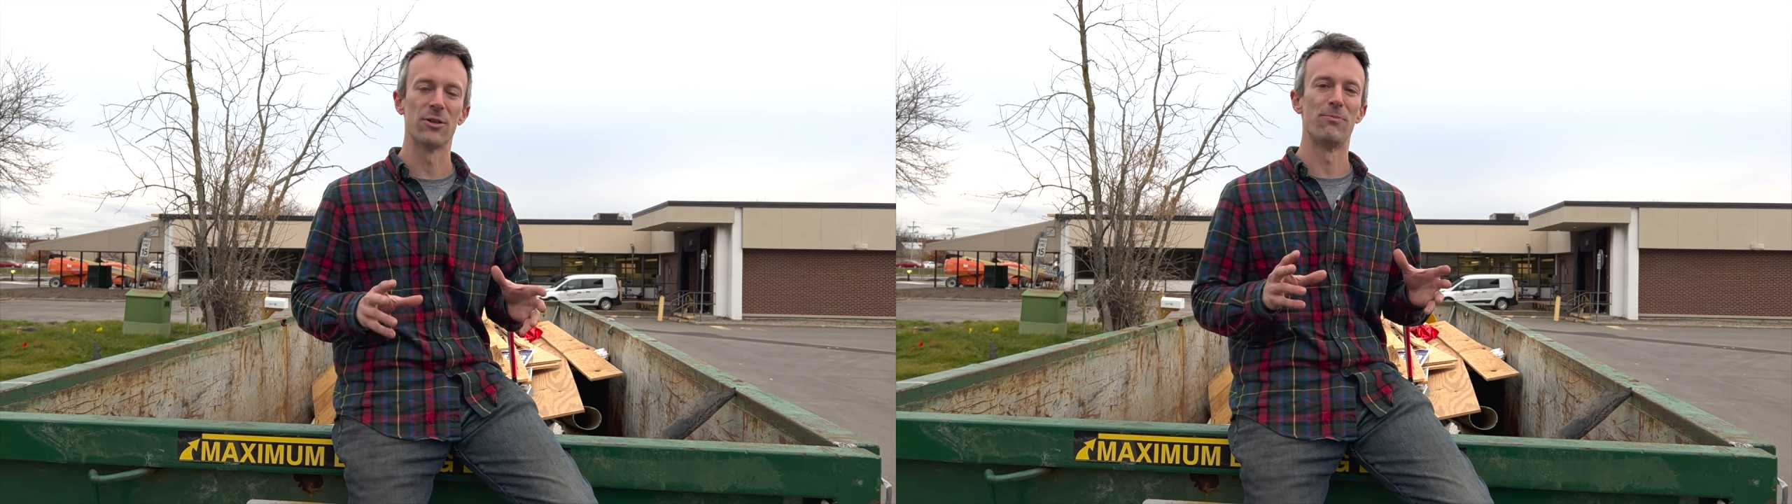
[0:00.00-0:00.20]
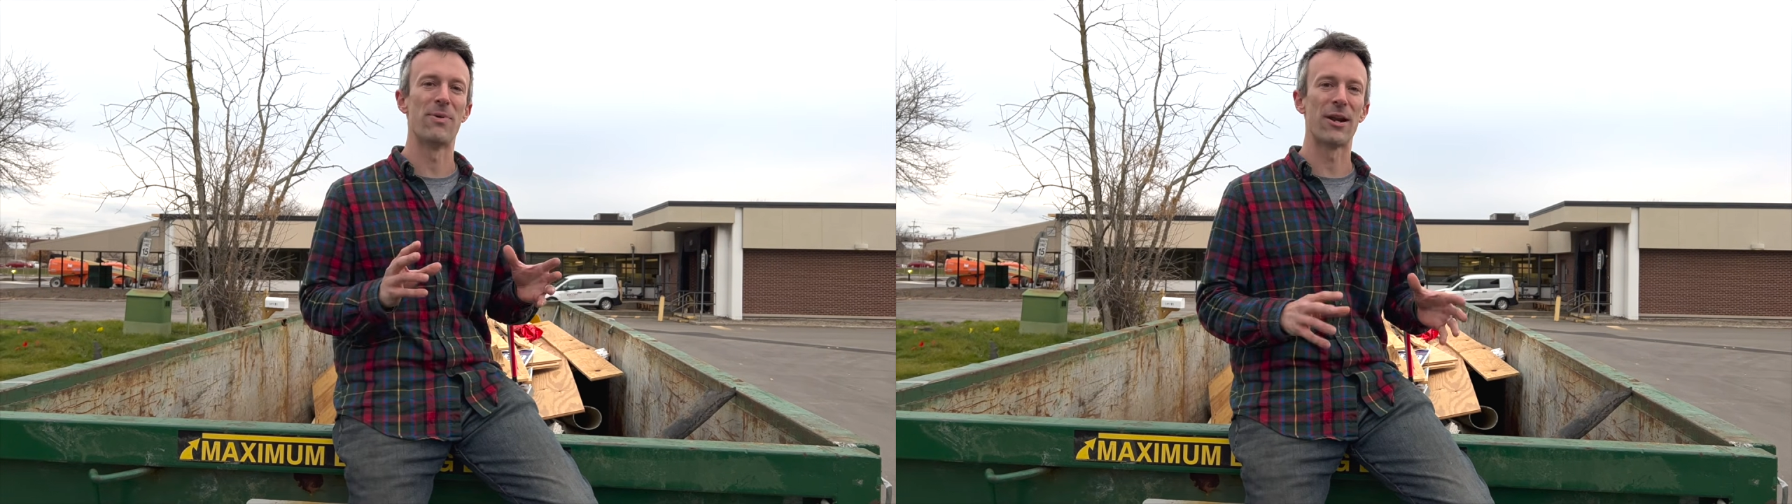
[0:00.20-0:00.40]

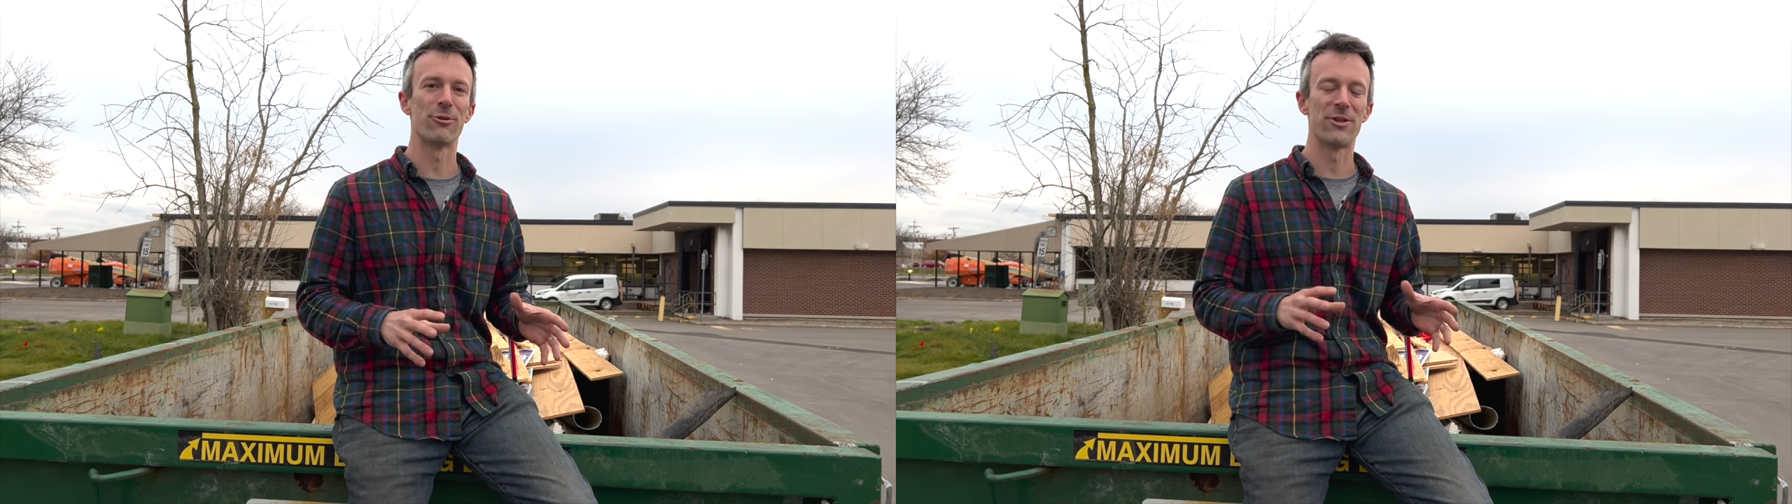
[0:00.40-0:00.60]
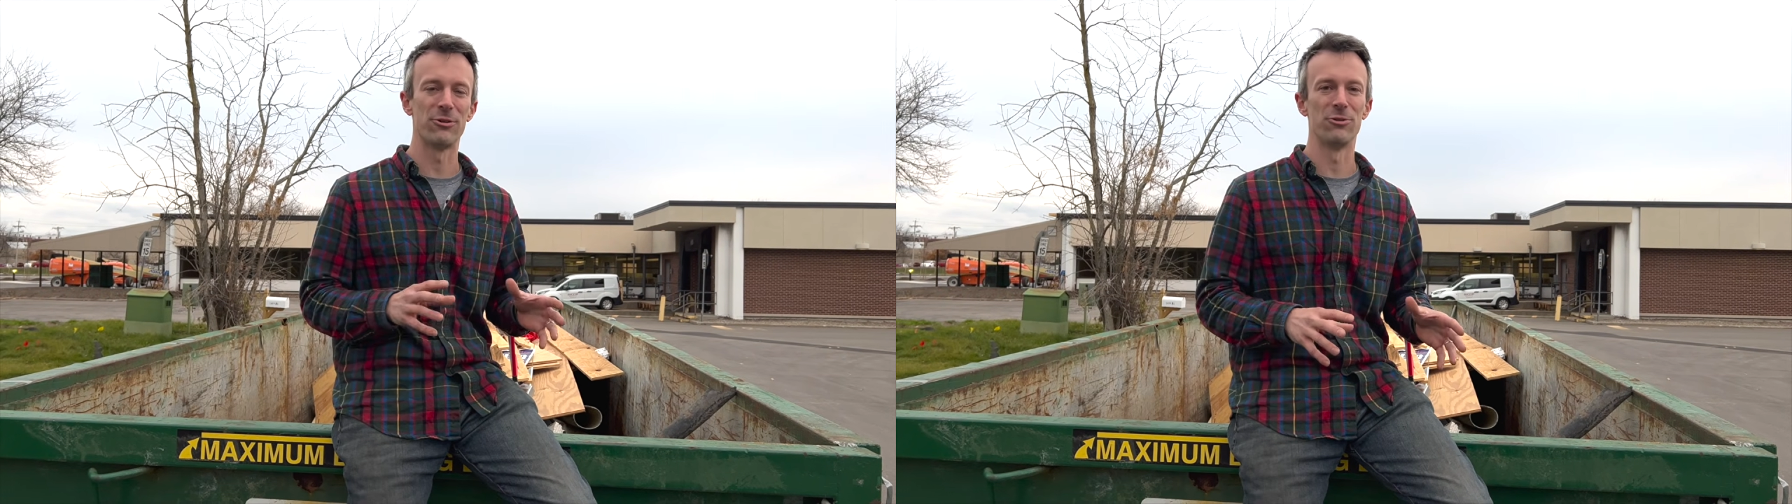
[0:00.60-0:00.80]
the
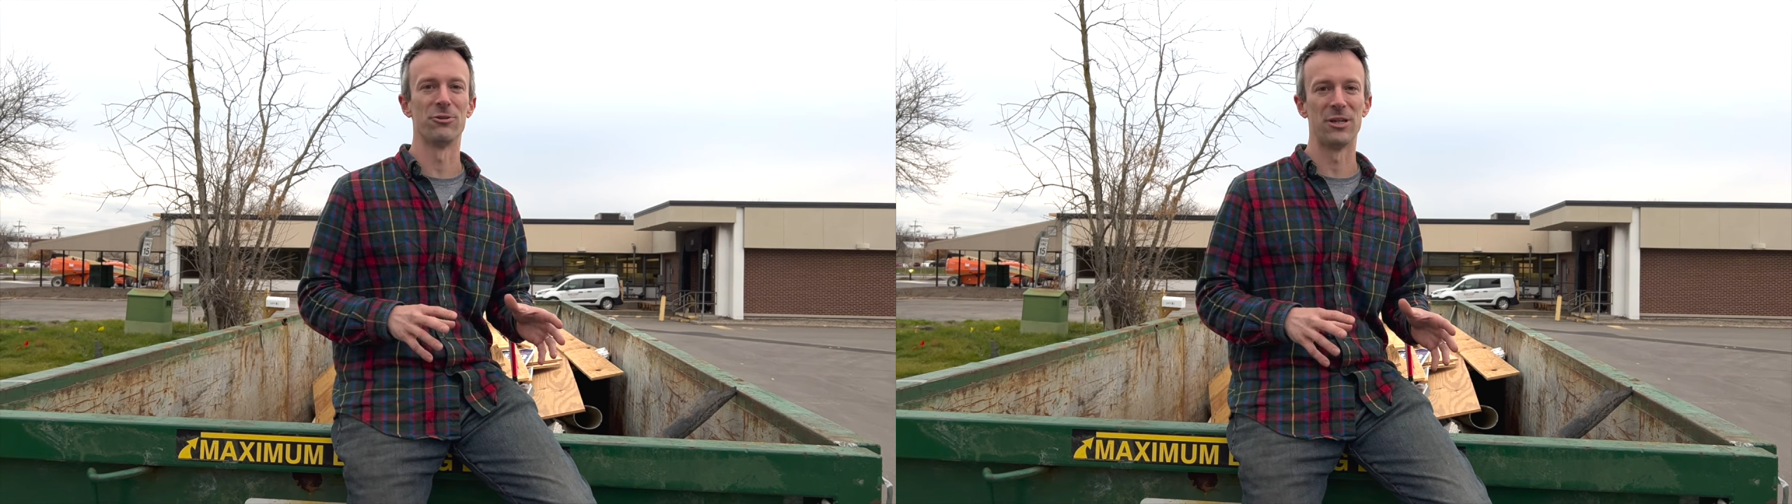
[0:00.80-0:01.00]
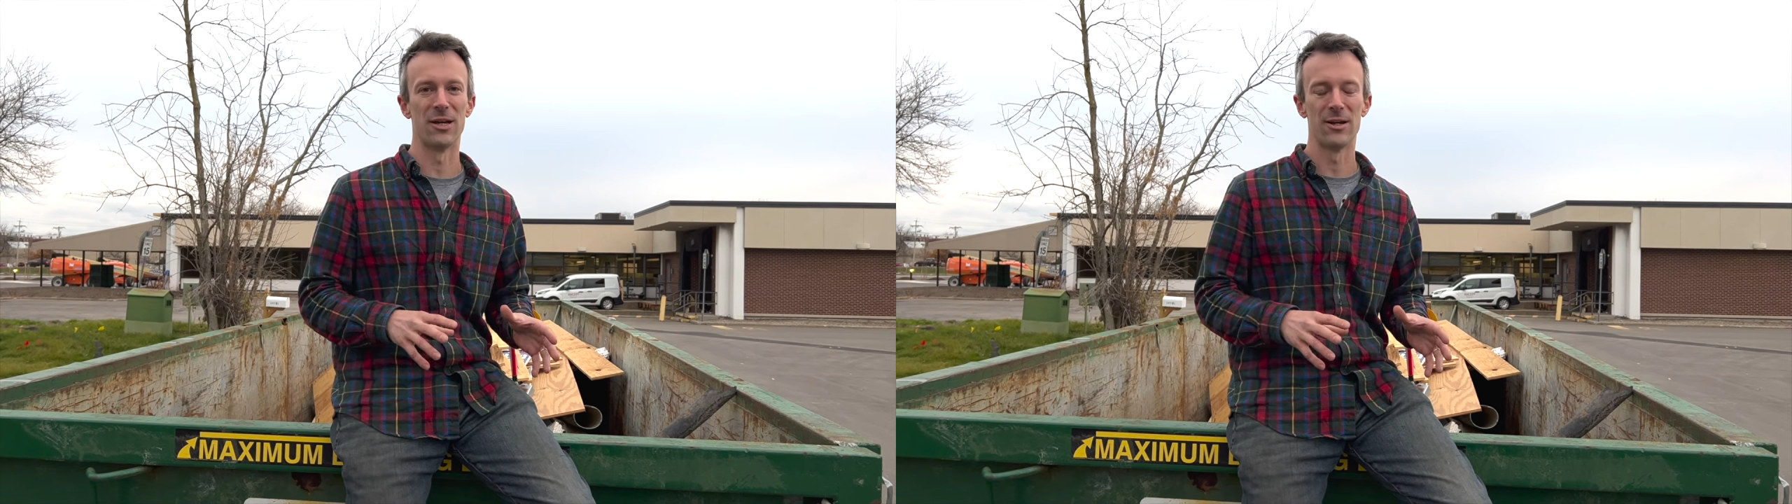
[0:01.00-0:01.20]
better that you'll
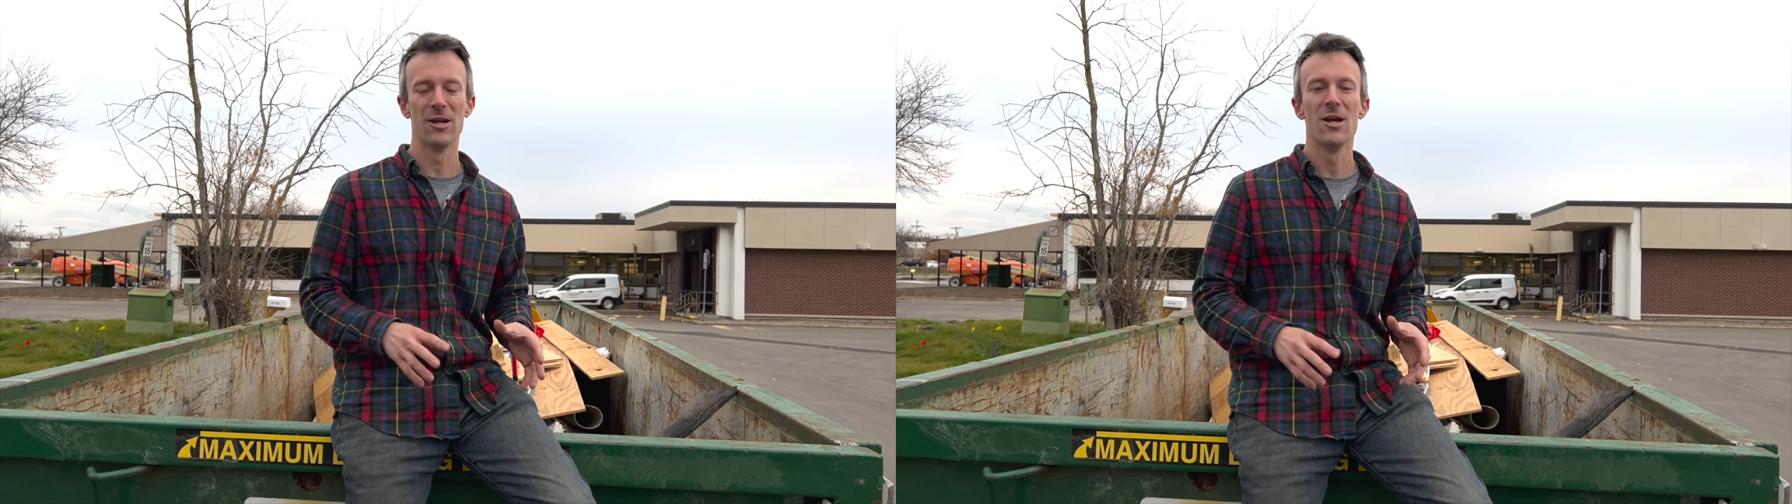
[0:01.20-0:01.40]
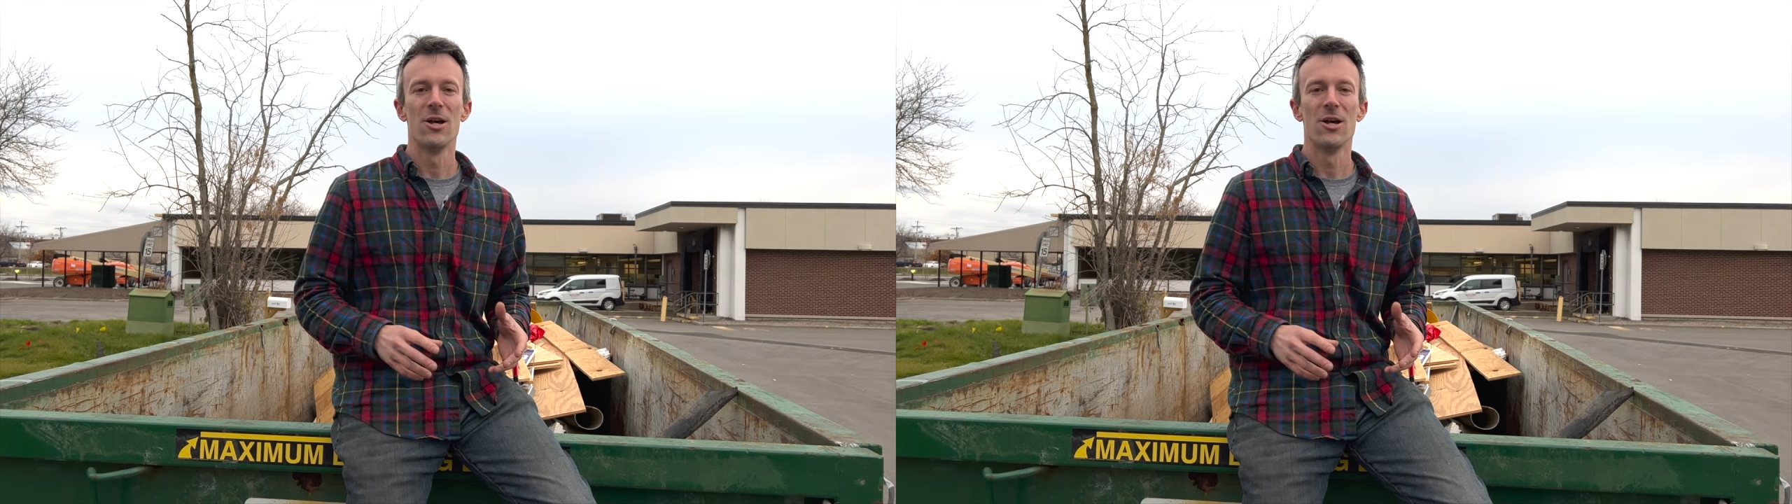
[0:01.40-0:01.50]
get.